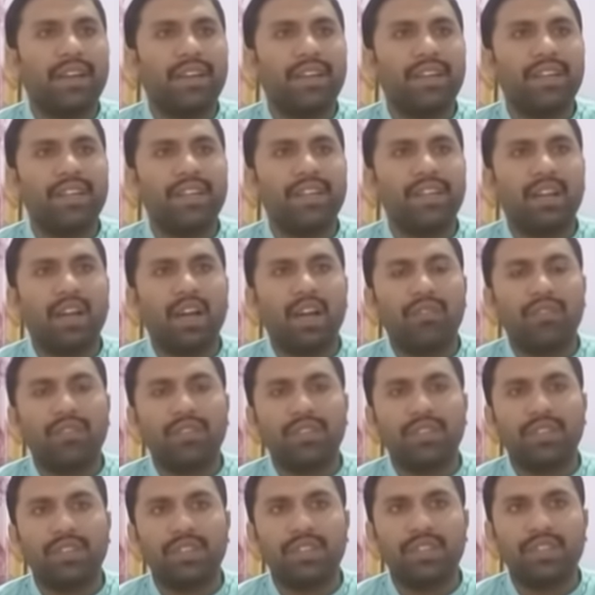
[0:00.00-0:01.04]
reading
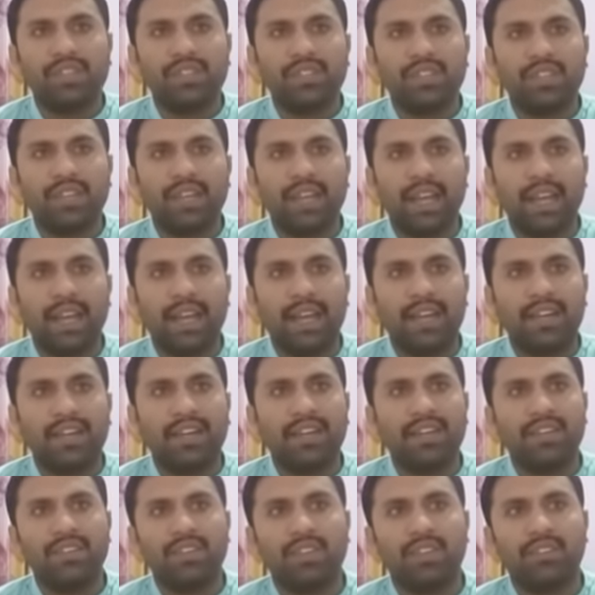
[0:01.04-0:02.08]
after the teacher had
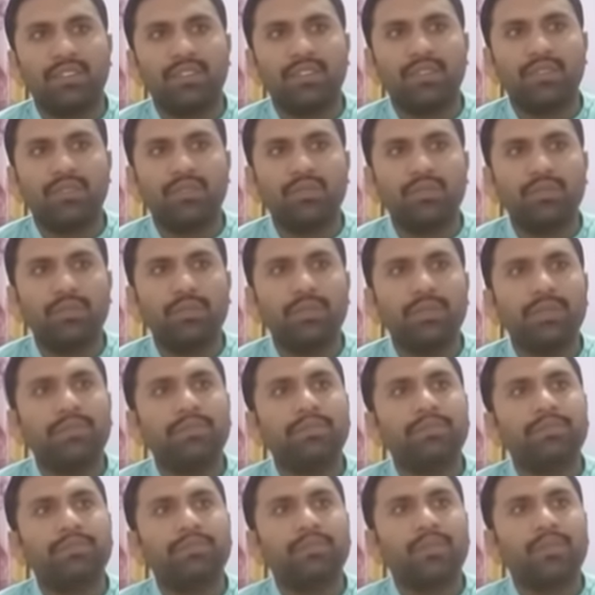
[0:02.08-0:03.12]
entered the room,